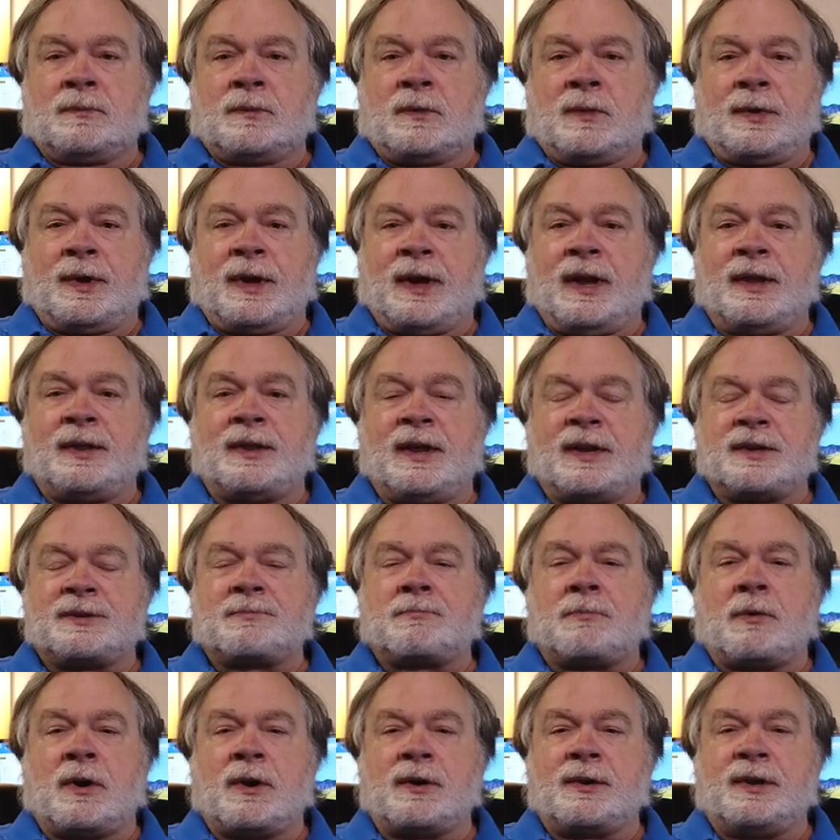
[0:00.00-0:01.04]
Okay, that's
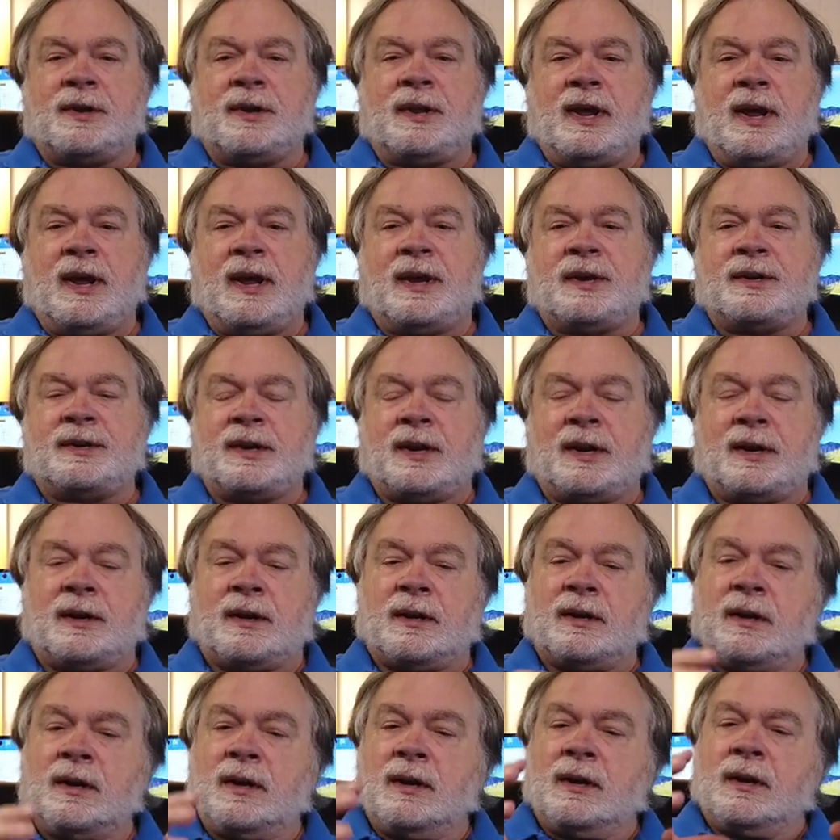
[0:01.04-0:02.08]
part of the antenna.
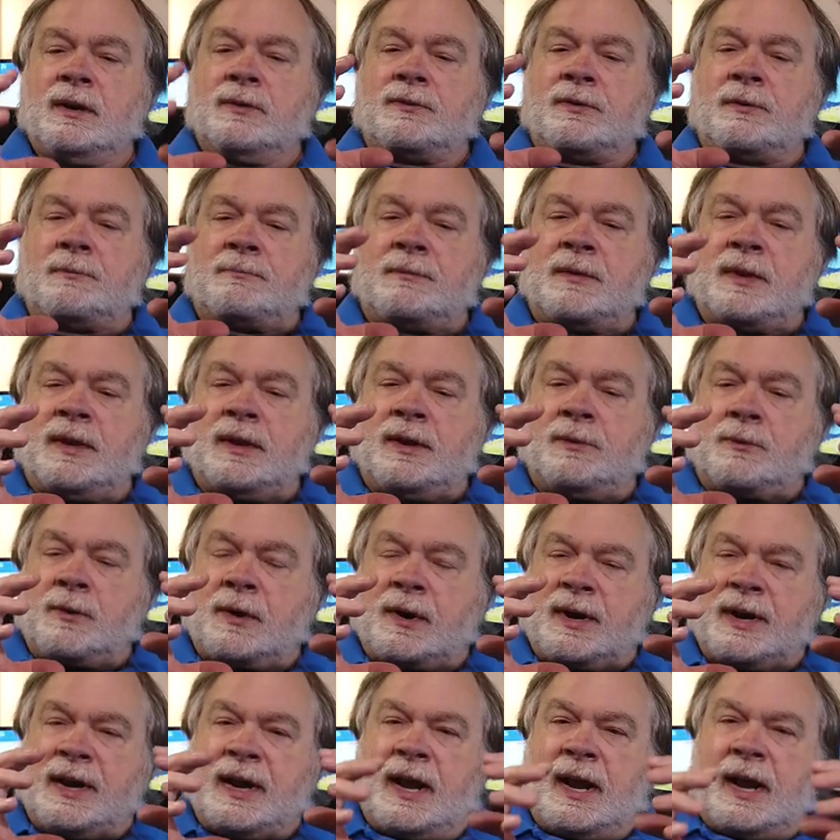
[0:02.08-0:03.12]
From the
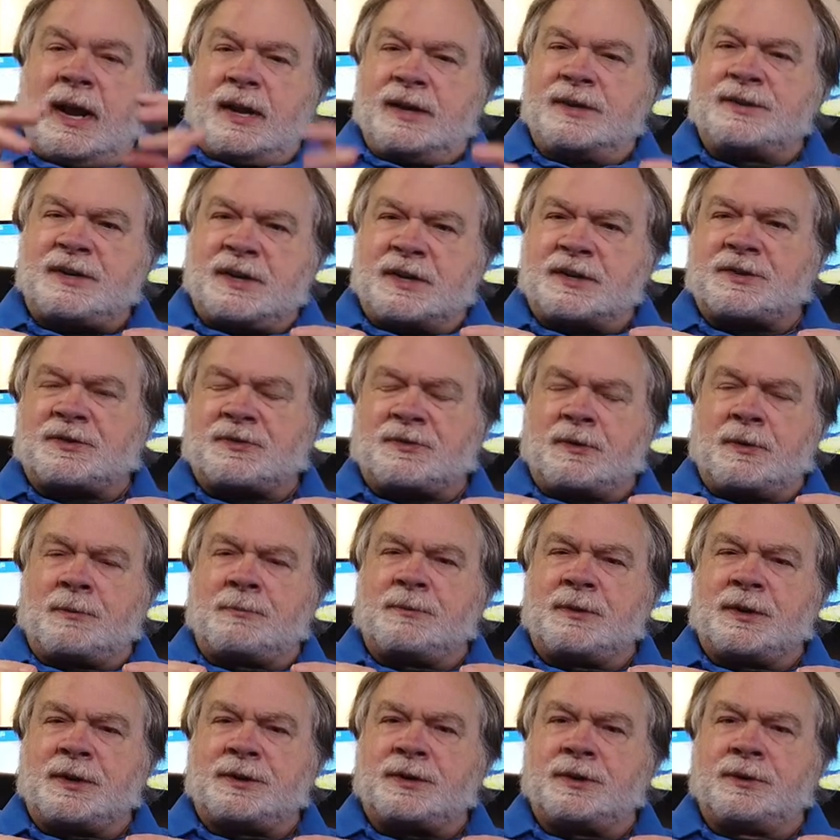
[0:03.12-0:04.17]
where it exits from
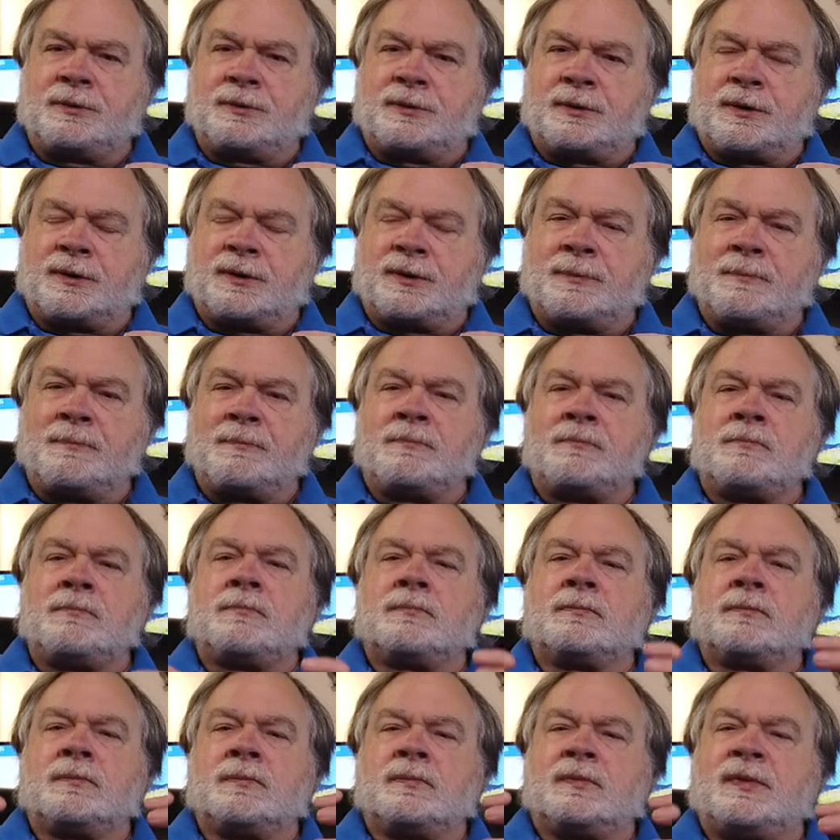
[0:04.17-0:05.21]
the tuner,
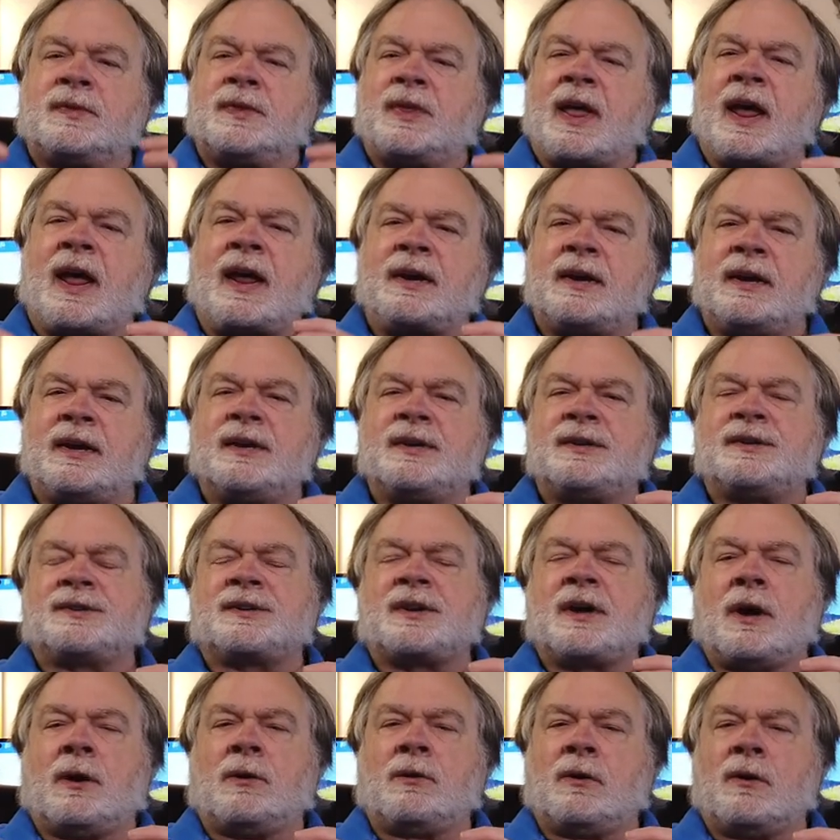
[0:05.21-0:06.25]
that is
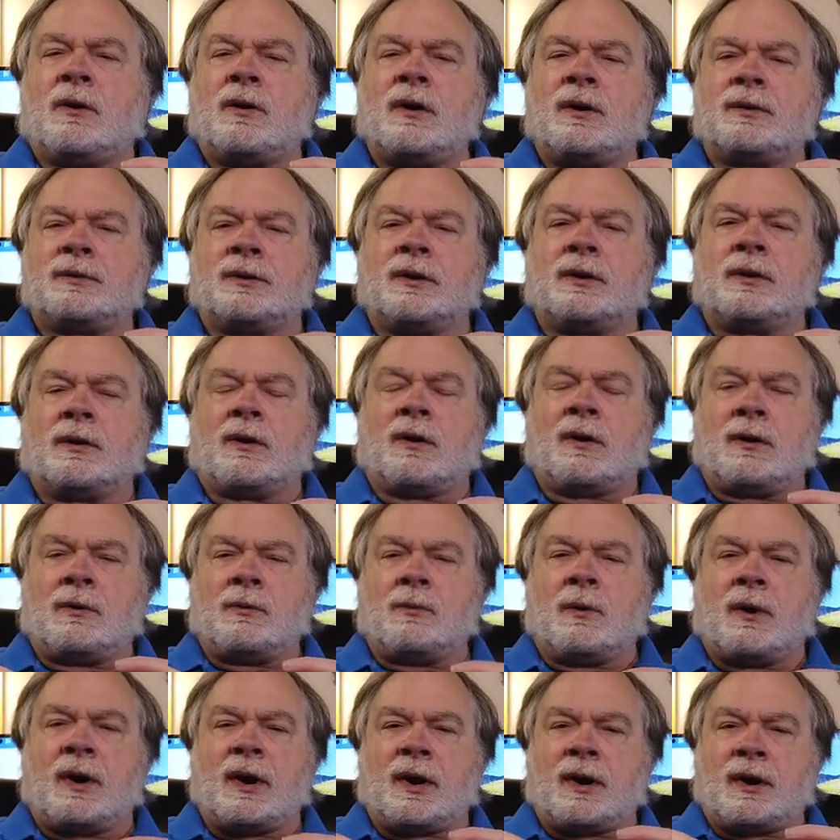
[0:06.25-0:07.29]
how long the long
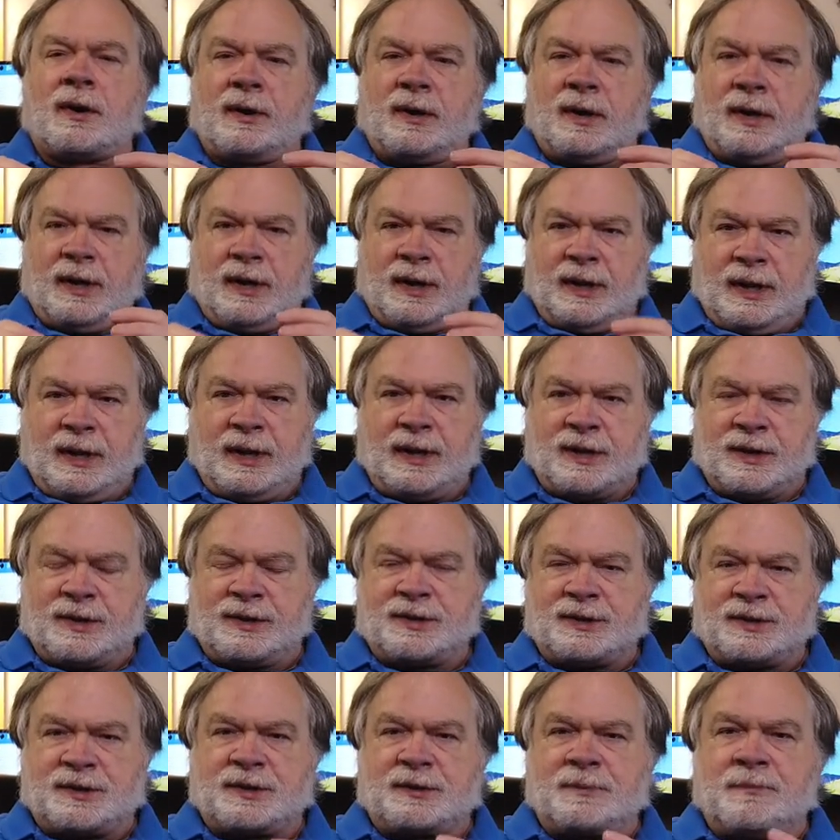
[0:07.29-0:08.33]
wire
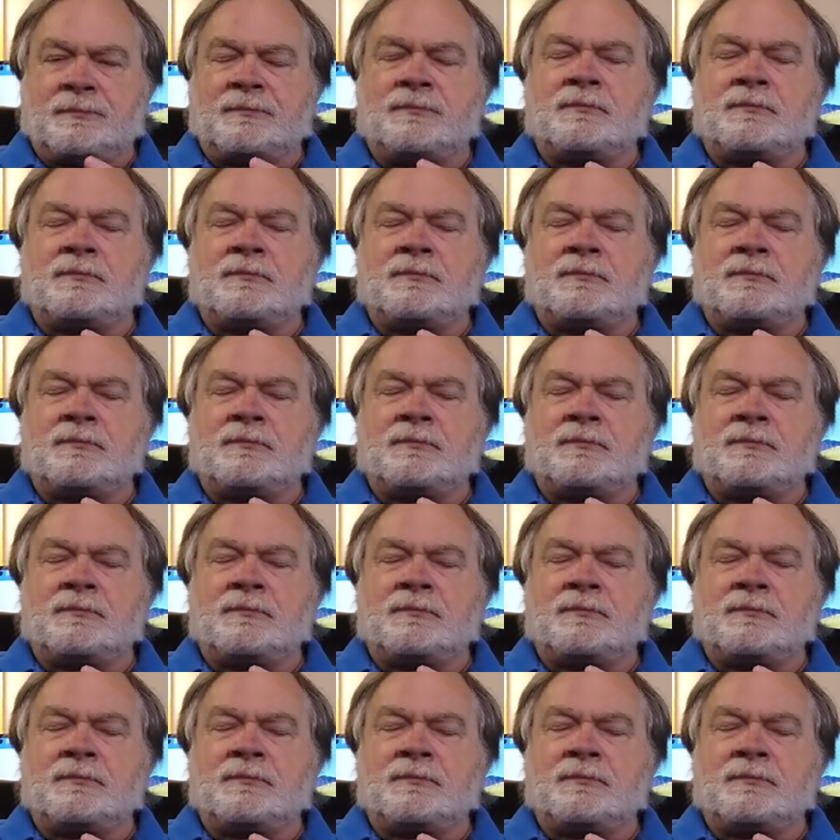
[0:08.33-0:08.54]
is.